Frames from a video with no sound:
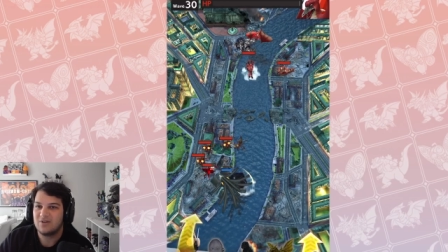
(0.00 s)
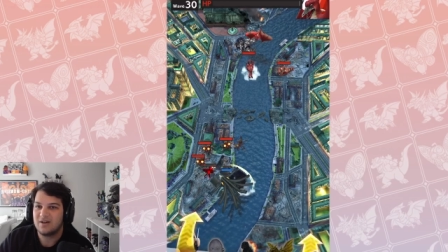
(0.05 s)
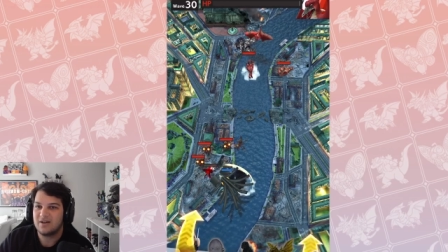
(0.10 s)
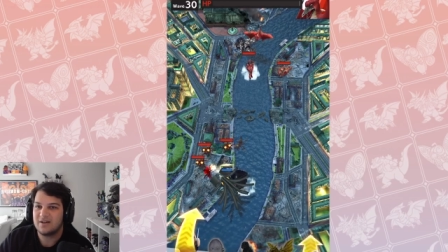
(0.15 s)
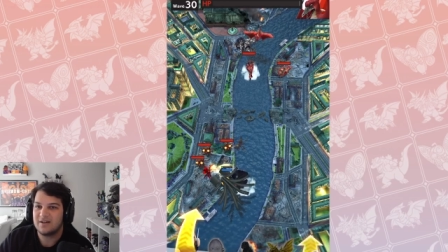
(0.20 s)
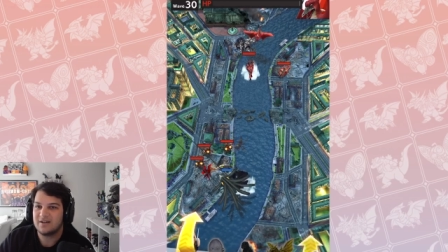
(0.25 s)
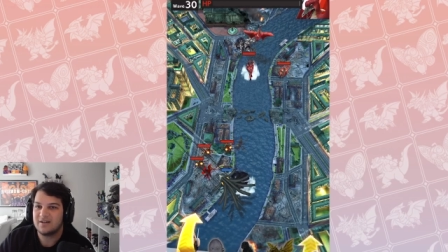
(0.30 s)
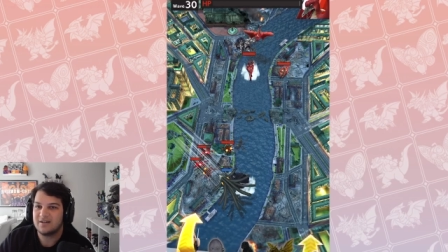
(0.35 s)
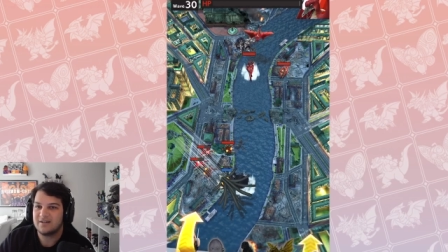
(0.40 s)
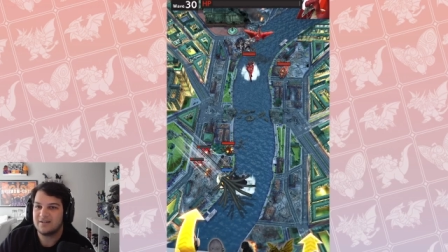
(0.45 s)

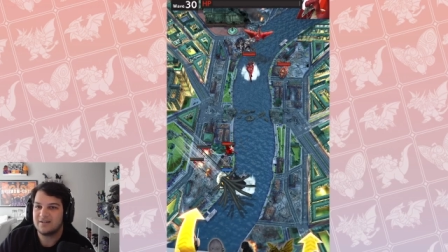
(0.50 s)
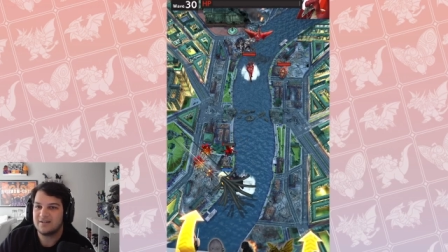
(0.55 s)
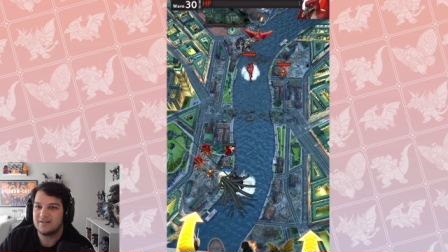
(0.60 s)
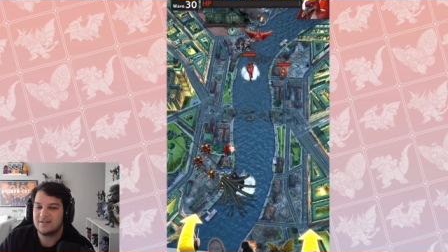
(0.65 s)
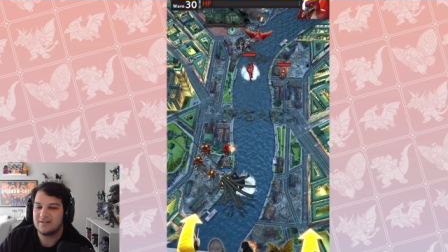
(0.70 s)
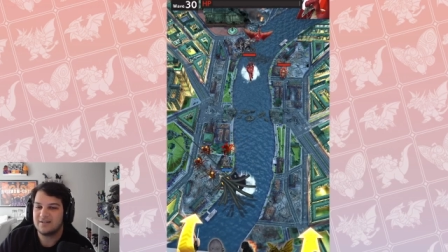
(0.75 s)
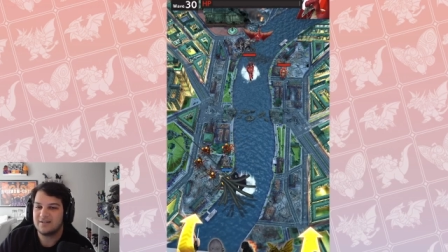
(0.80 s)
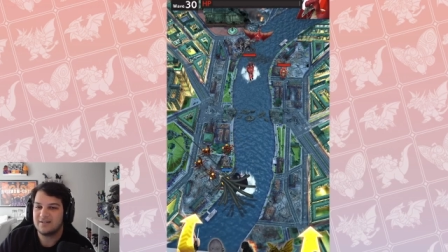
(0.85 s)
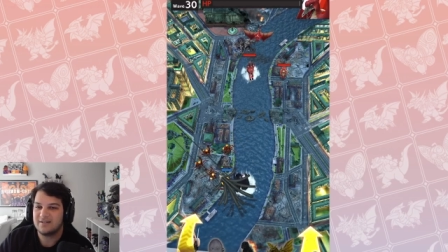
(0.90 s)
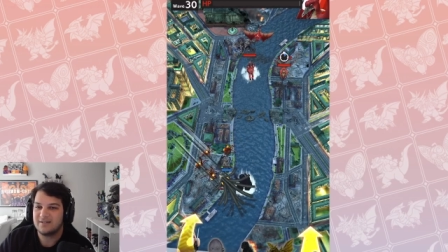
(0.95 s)
Uh,
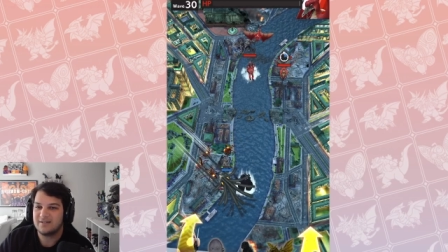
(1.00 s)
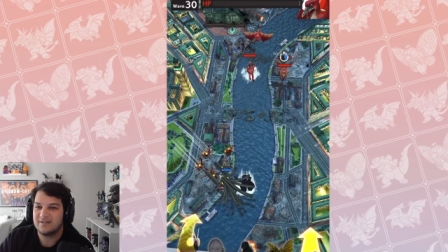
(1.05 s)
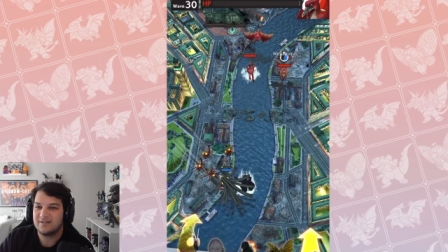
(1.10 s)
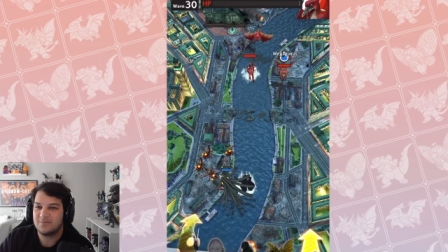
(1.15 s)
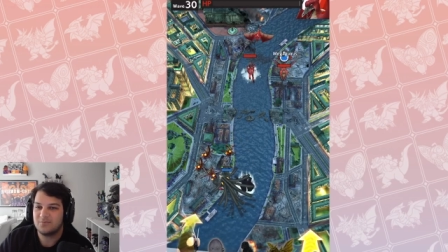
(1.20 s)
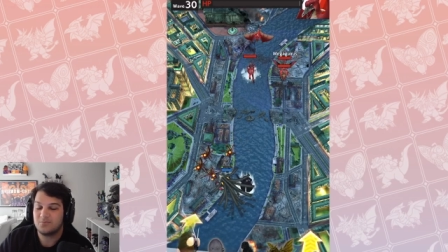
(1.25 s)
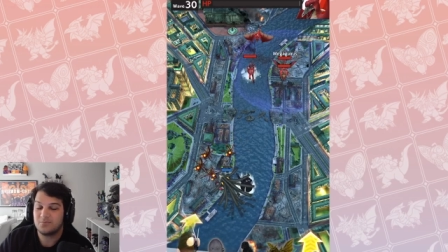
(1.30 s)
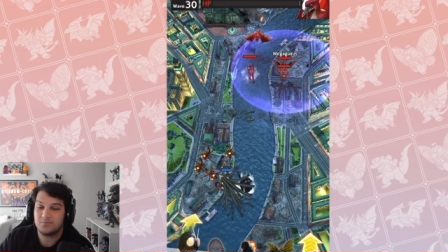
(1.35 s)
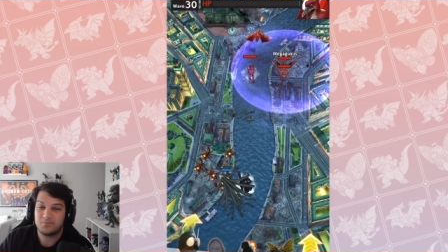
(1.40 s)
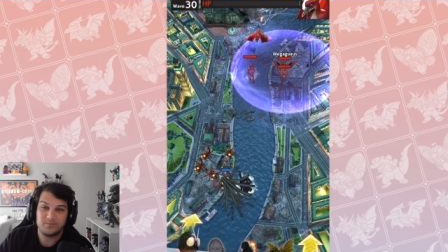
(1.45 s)

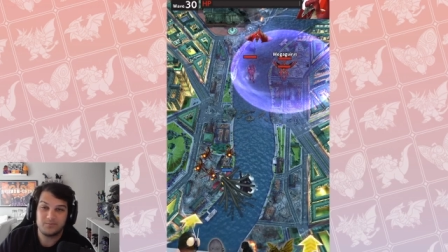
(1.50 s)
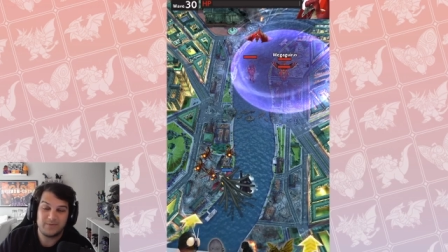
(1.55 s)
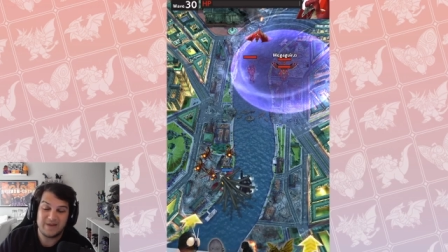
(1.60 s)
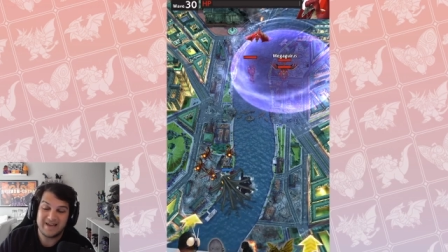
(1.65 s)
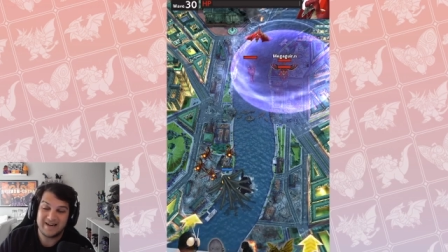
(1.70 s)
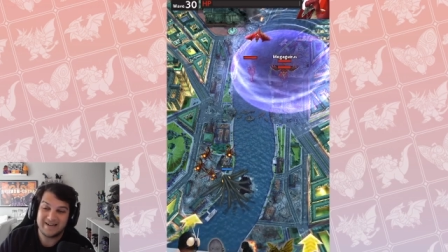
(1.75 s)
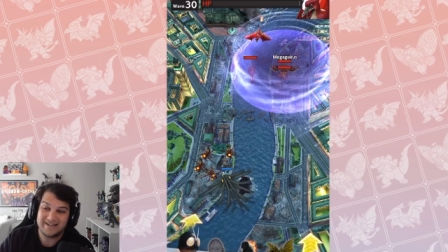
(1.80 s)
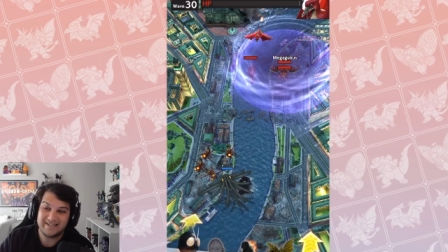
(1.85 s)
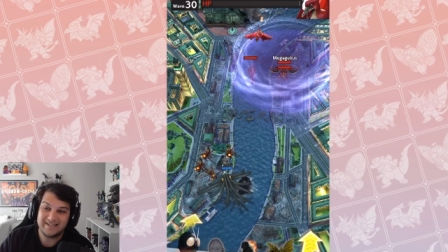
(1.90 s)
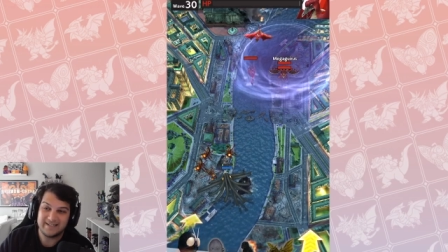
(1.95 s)

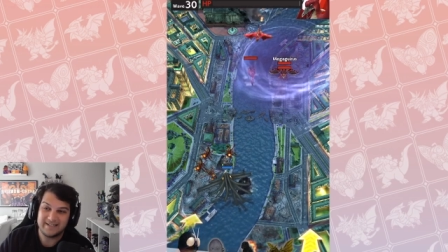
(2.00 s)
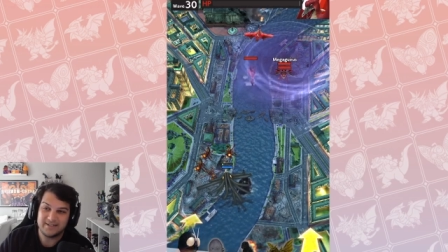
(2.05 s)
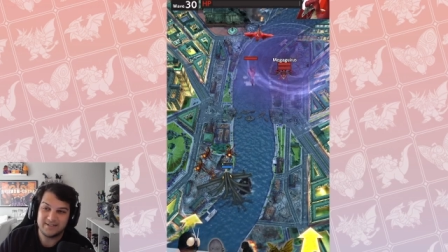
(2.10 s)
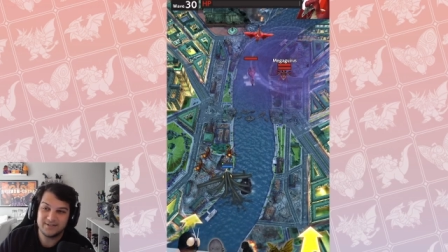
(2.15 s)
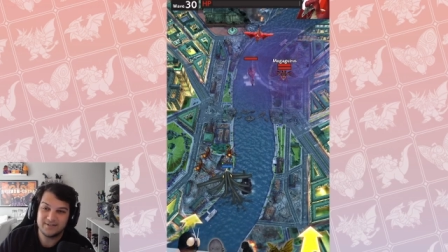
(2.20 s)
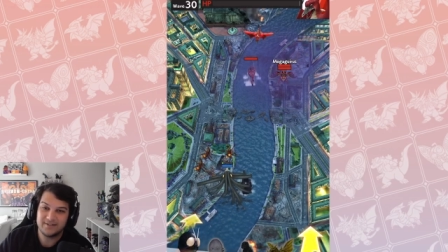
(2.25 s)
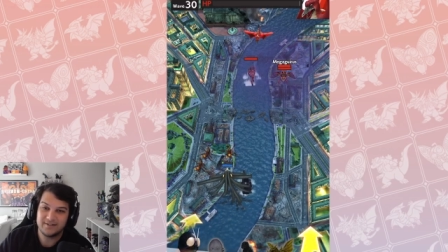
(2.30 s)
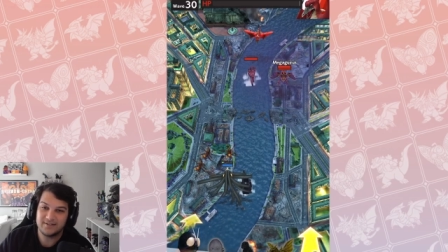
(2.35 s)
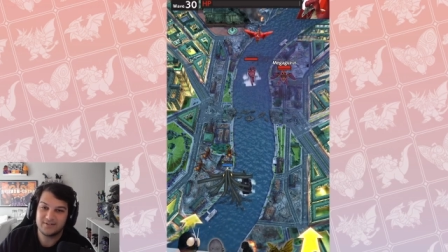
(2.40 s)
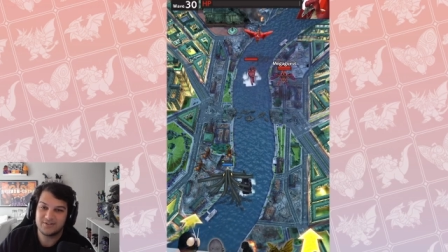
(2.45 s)
and I
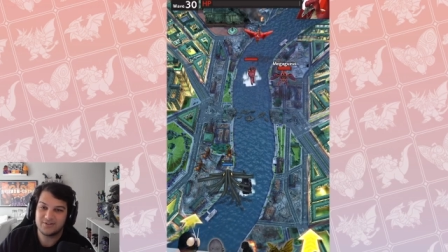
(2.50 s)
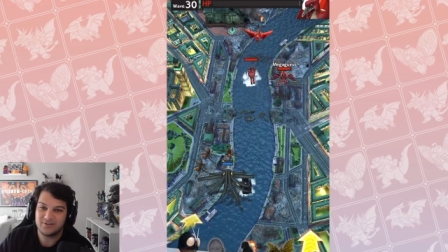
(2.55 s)
didn't,